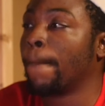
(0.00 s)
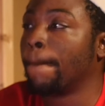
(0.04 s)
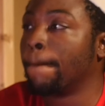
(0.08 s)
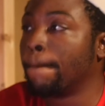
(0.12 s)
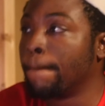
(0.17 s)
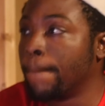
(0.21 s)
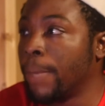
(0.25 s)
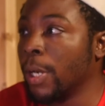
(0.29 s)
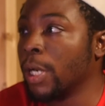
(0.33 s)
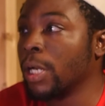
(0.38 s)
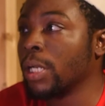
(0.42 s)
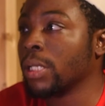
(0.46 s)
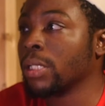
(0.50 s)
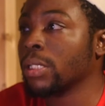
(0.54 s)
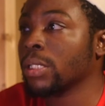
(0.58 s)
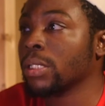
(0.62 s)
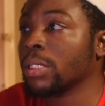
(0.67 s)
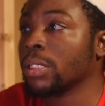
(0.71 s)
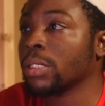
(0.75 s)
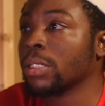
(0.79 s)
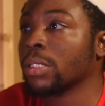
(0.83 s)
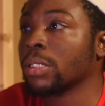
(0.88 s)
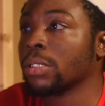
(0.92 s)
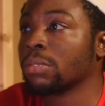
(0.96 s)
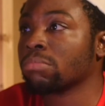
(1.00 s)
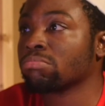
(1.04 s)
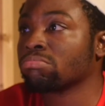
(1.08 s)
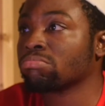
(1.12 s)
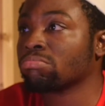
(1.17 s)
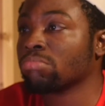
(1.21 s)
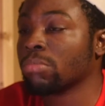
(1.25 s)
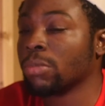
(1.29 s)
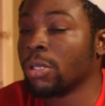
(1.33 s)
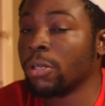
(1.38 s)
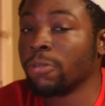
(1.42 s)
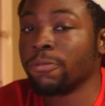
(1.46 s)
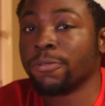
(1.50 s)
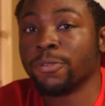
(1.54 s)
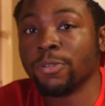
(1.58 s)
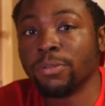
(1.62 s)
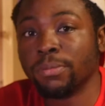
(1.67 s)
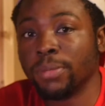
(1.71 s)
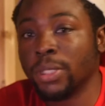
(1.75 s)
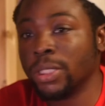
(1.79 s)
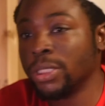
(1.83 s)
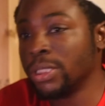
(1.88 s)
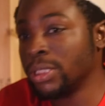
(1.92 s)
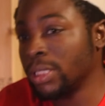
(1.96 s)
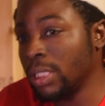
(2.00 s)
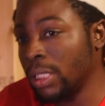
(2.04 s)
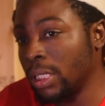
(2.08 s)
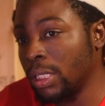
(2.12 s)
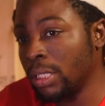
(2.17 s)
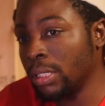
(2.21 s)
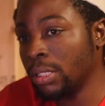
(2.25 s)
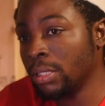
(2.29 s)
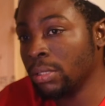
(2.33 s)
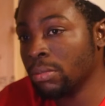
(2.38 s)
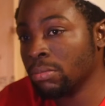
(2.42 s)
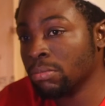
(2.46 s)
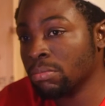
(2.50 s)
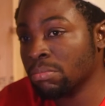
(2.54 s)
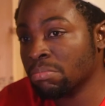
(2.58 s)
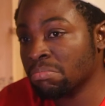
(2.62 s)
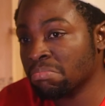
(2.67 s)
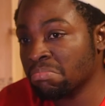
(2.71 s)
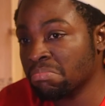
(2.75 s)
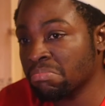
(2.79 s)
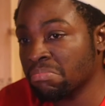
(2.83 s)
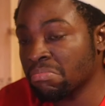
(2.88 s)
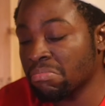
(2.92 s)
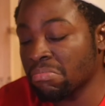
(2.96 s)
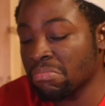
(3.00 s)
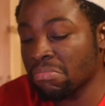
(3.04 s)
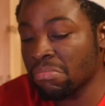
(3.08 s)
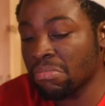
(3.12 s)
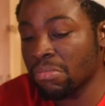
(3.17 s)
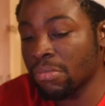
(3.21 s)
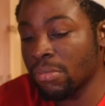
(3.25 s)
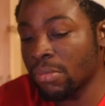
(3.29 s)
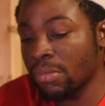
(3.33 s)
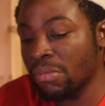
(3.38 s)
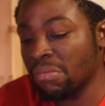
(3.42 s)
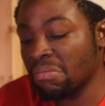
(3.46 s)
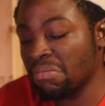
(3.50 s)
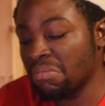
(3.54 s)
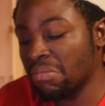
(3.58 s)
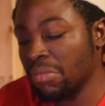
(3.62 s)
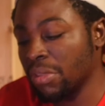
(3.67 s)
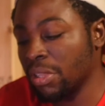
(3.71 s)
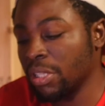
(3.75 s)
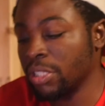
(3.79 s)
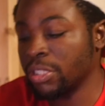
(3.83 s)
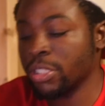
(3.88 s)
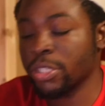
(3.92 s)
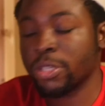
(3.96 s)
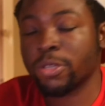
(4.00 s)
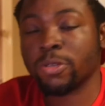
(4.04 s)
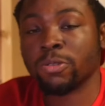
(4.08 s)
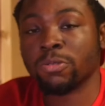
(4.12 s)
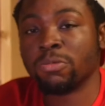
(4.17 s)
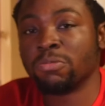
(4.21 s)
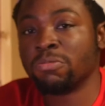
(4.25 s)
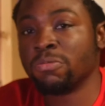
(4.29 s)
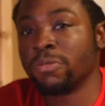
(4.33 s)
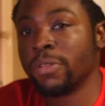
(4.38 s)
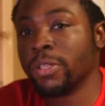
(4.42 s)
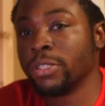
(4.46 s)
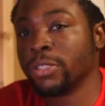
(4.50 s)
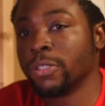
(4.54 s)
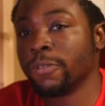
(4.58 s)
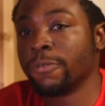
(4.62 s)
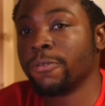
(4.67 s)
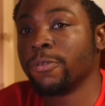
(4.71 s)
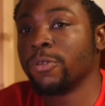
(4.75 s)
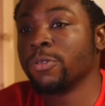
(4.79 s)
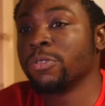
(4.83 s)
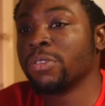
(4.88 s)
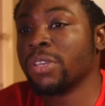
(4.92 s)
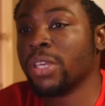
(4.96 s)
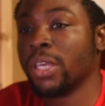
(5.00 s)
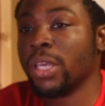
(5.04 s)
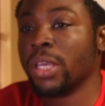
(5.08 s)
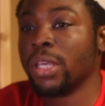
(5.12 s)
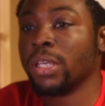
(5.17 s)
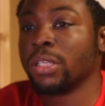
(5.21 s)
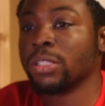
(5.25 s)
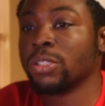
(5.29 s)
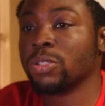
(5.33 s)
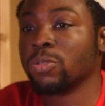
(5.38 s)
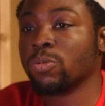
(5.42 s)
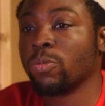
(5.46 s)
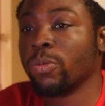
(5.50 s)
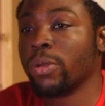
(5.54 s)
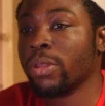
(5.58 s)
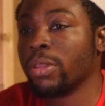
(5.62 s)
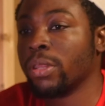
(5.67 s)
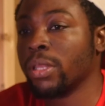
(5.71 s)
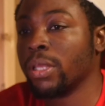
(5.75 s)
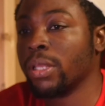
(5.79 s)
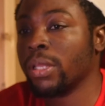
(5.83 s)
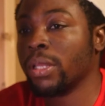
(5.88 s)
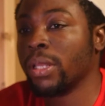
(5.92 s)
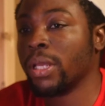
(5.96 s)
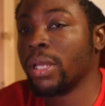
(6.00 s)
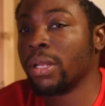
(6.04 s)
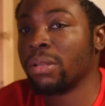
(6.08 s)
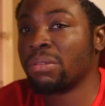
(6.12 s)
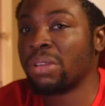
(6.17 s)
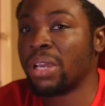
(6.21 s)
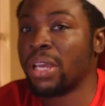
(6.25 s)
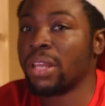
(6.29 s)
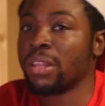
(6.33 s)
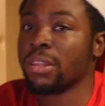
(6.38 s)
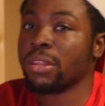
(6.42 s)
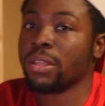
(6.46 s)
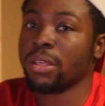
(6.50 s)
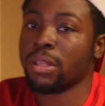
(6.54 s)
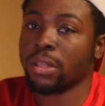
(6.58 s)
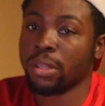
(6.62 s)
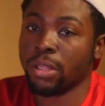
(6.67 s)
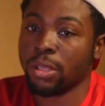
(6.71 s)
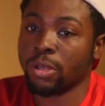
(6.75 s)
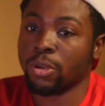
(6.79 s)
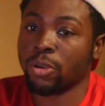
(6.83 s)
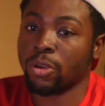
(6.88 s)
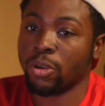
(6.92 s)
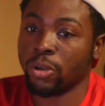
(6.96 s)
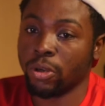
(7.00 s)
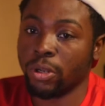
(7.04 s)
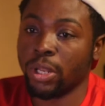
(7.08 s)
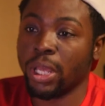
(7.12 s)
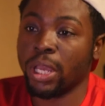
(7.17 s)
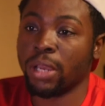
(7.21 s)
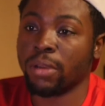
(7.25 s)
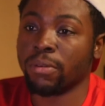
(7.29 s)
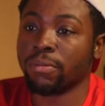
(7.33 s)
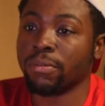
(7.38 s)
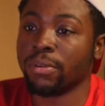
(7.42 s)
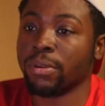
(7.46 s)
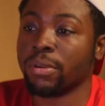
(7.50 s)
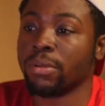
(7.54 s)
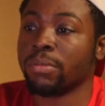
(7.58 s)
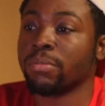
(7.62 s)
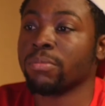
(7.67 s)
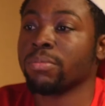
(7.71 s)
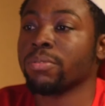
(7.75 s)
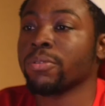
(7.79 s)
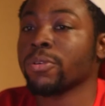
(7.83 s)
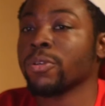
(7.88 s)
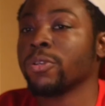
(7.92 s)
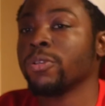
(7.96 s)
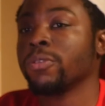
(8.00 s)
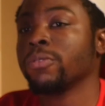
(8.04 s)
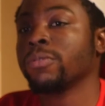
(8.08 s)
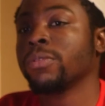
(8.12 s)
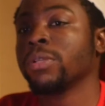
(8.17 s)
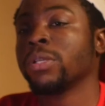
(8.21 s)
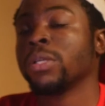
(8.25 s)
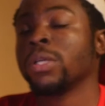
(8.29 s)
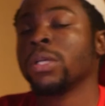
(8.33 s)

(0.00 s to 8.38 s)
But a few months in, there's a few kinks with it that I think they could have improved.